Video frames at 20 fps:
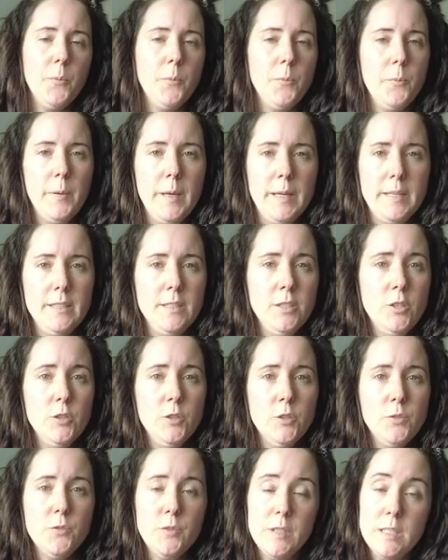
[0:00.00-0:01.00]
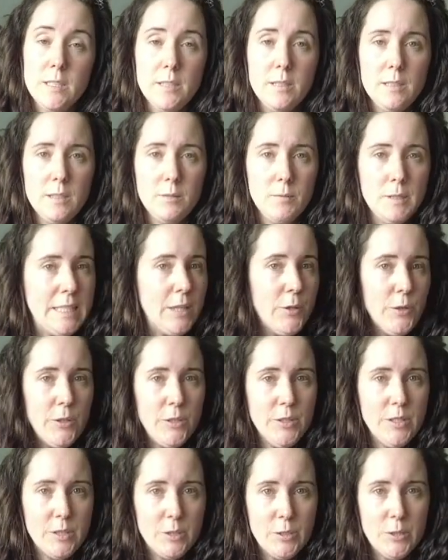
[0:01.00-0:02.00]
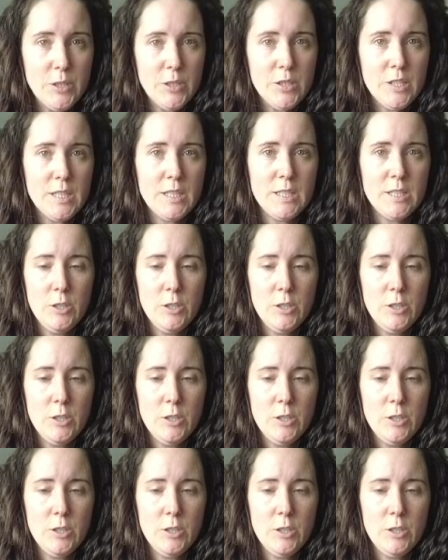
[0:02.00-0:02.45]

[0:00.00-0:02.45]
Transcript: When you filled it with all the goods,